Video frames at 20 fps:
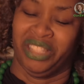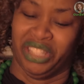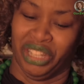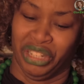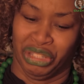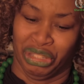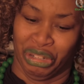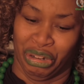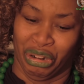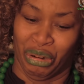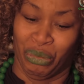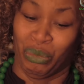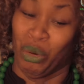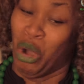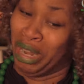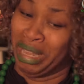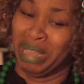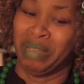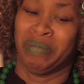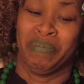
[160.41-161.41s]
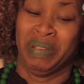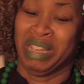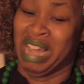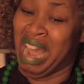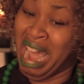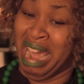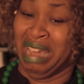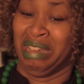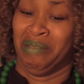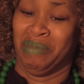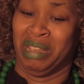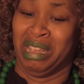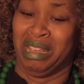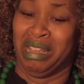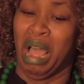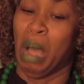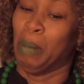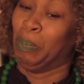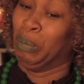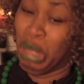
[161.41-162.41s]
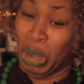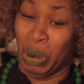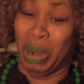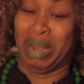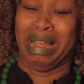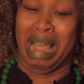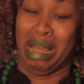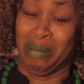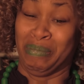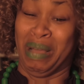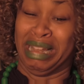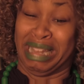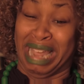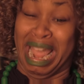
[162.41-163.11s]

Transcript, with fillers: sister walking behind me, blowing out my